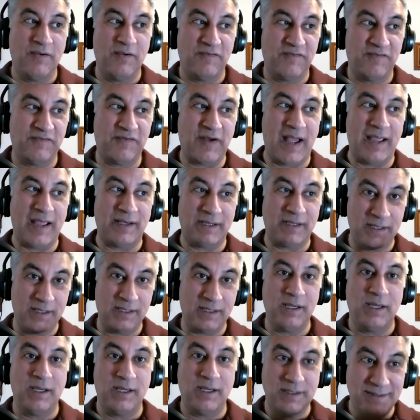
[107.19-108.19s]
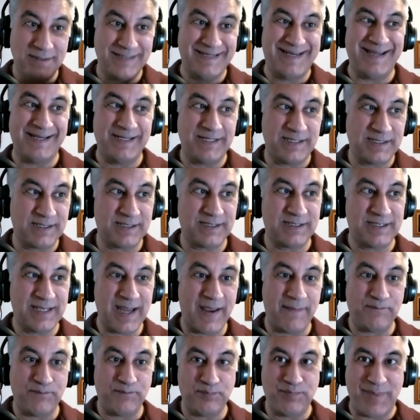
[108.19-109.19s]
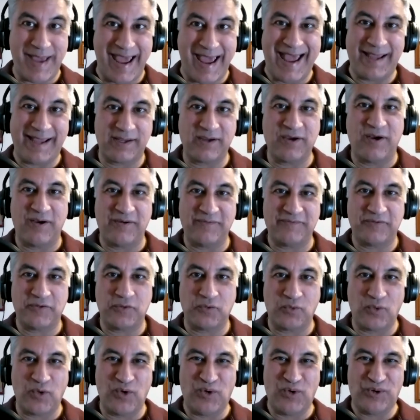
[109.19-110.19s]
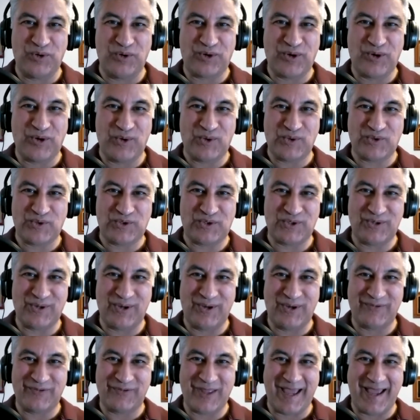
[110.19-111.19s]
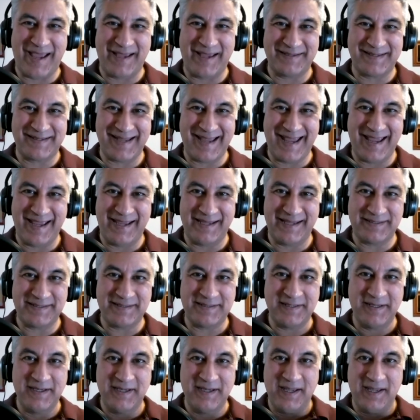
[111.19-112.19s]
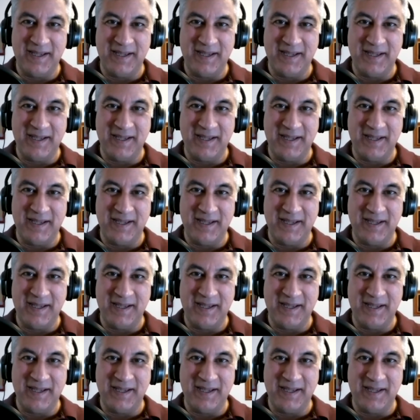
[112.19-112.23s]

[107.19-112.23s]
finally did step back off the roller coaster of that and